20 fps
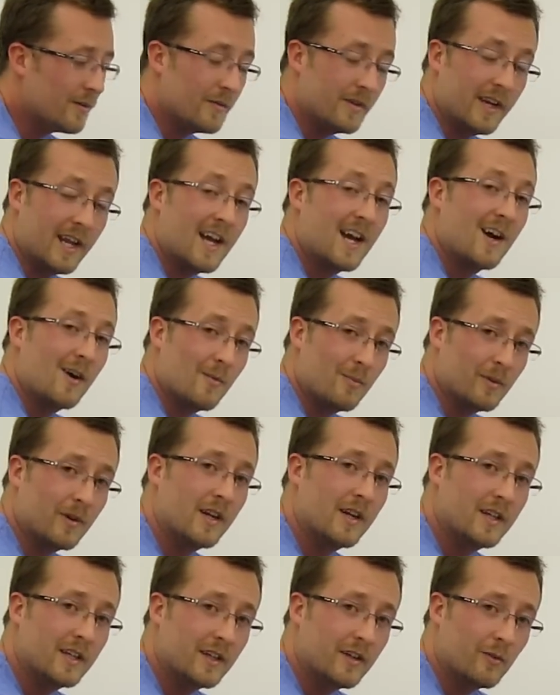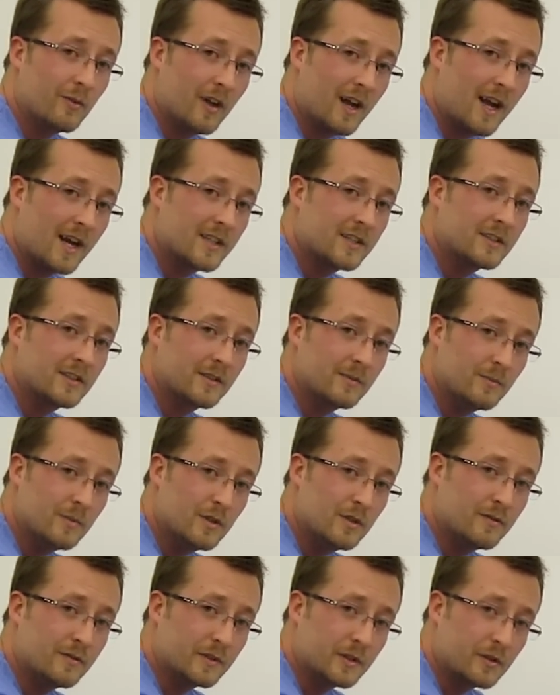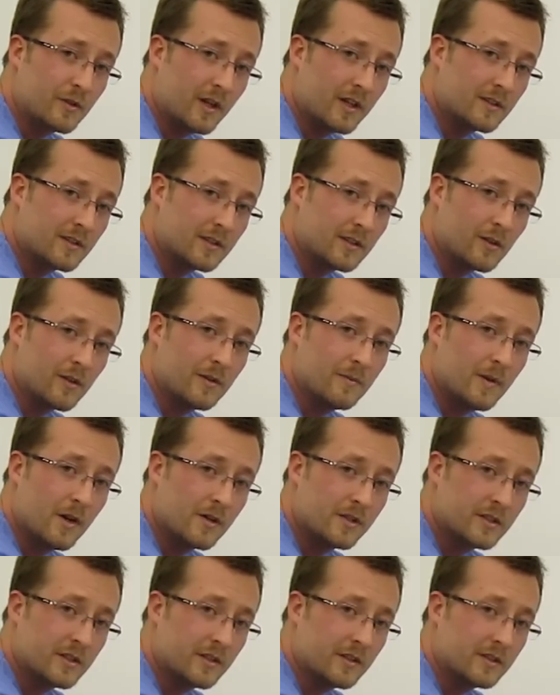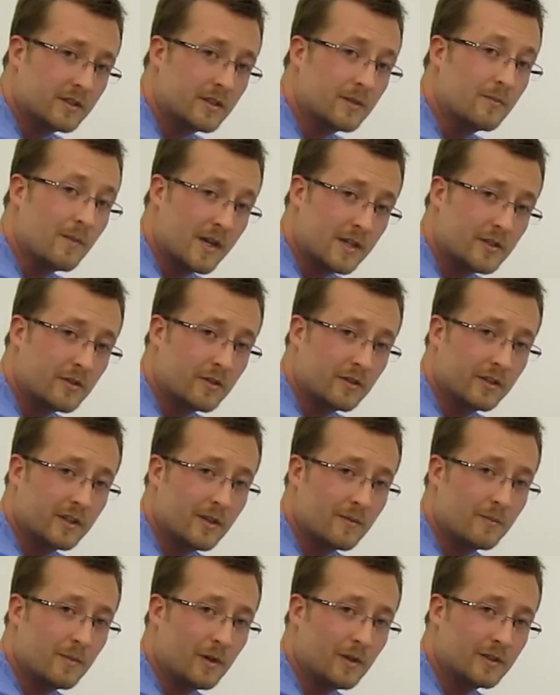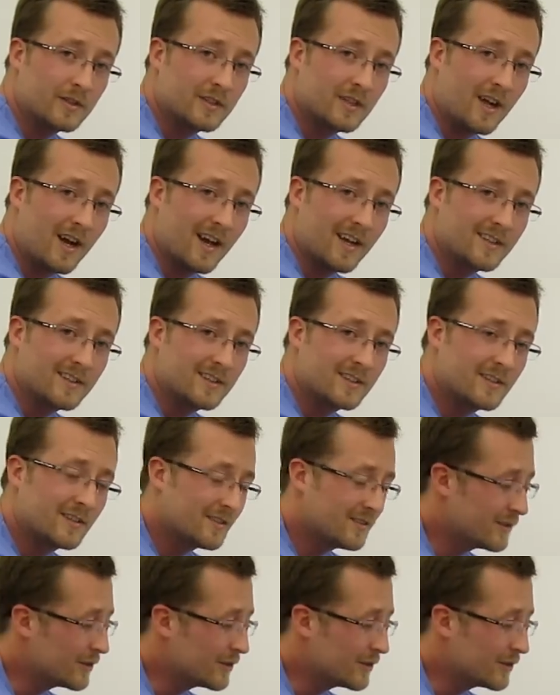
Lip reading: Now, Brandon will actually move in translatory motion symmetrically on both sides.